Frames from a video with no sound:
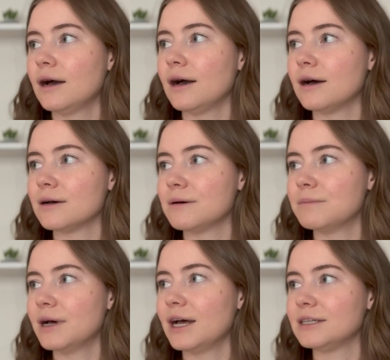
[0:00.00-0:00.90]

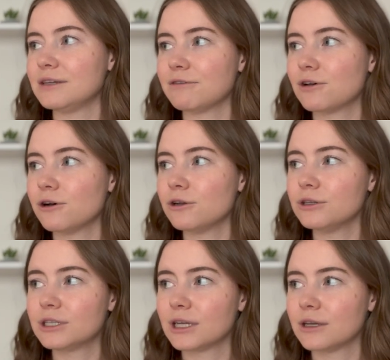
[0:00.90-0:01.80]
um, a
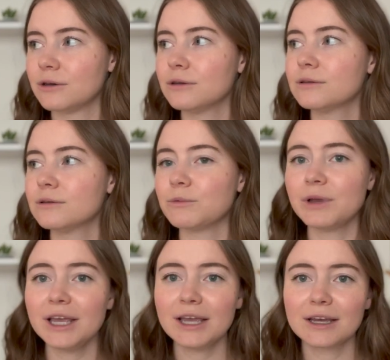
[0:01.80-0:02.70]
difficult
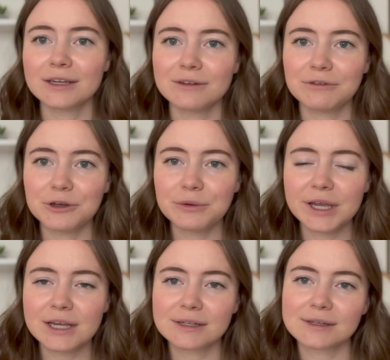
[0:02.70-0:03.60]
week, few
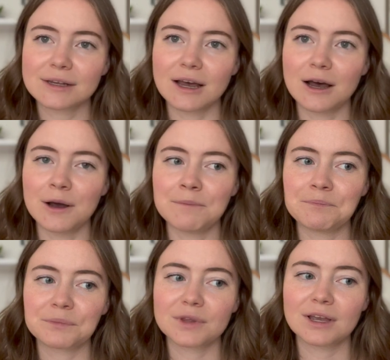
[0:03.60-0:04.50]
weeks
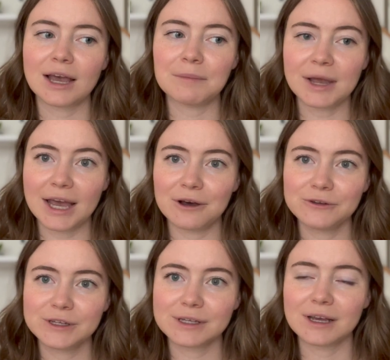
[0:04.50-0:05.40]
um, at my
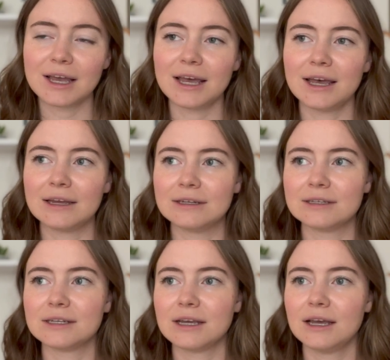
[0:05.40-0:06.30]
house
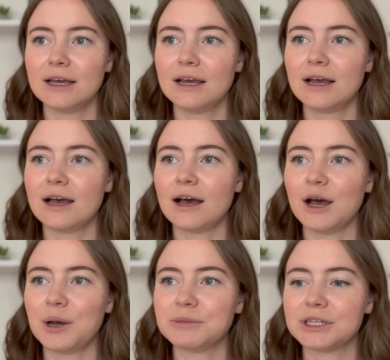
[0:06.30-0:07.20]
and
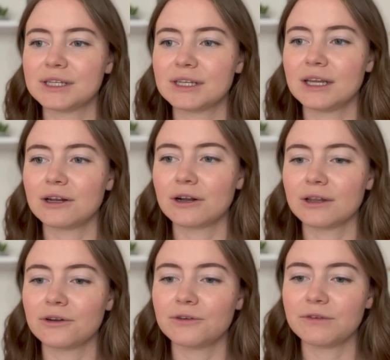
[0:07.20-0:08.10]
um, just in our
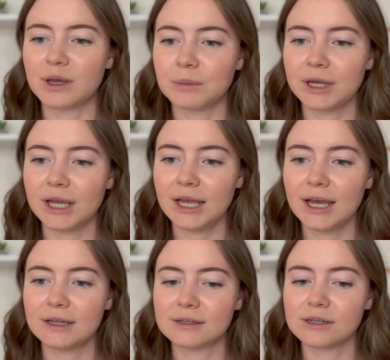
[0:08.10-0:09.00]
little family.
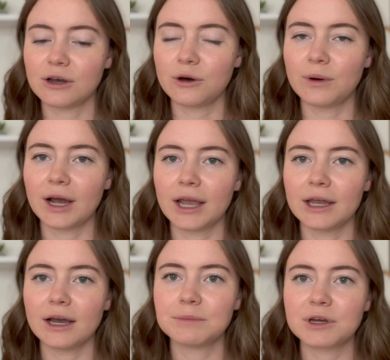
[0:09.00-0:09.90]
And so
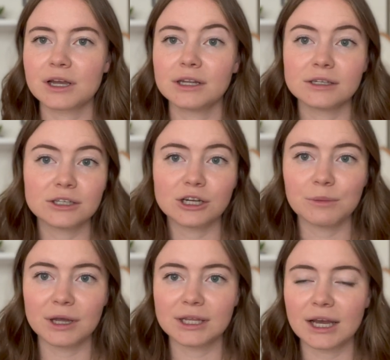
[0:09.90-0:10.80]
I, I'm not gonna share
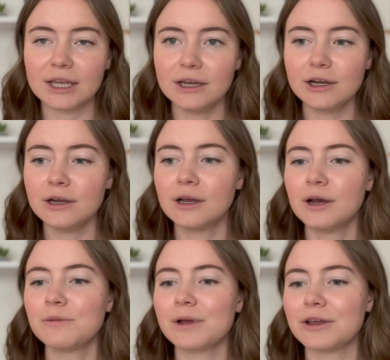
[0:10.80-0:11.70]
about that here,
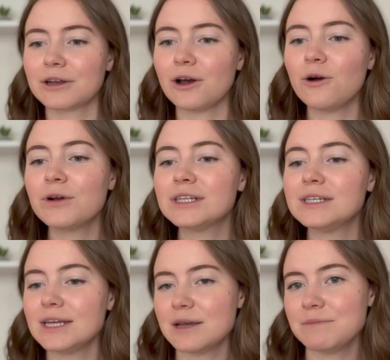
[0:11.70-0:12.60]
but you can always
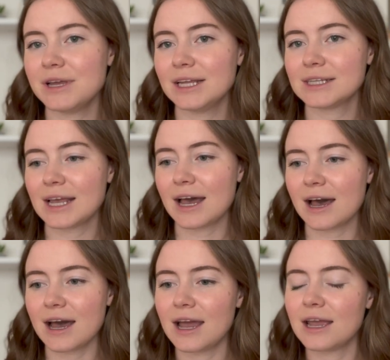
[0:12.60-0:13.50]
DM me and say
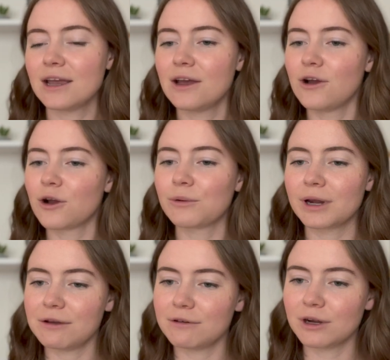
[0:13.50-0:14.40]
hi or
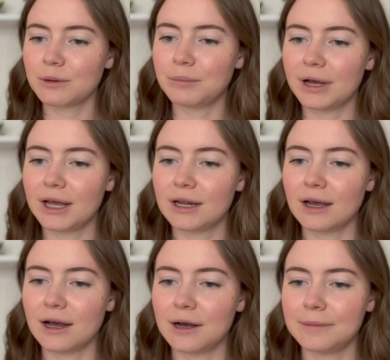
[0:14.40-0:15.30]
whatever. But
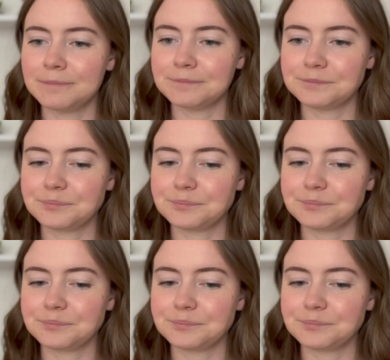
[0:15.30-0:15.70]
um,